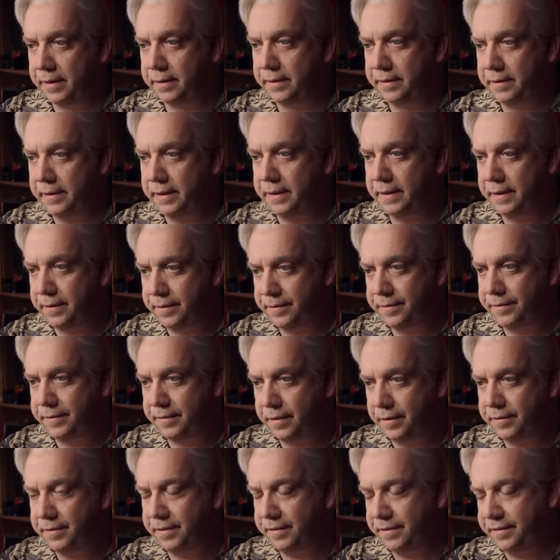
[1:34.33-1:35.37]
and he
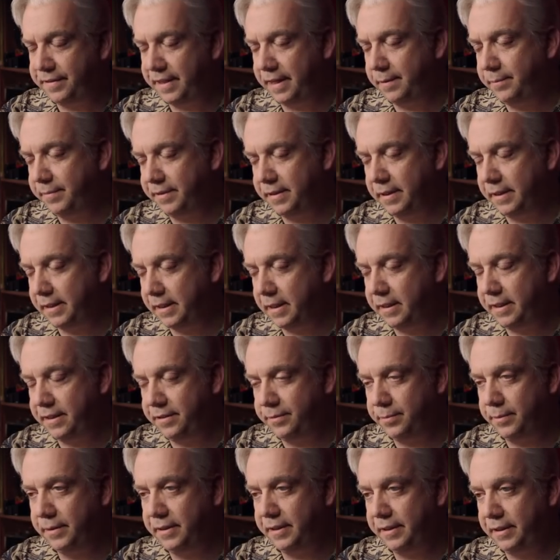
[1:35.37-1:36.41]
does the same thing.
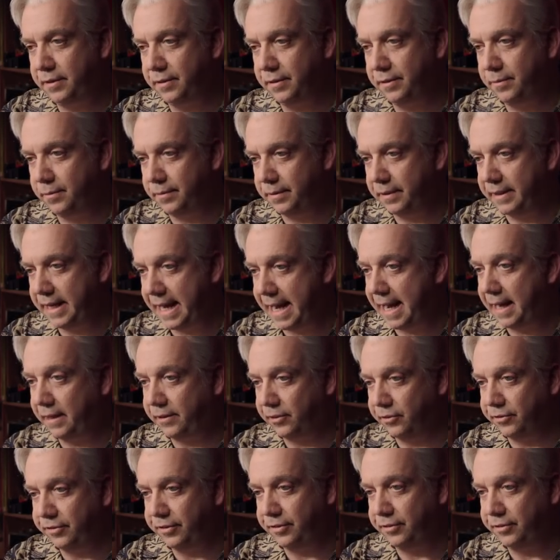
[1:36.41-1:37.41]
He's really good with actors.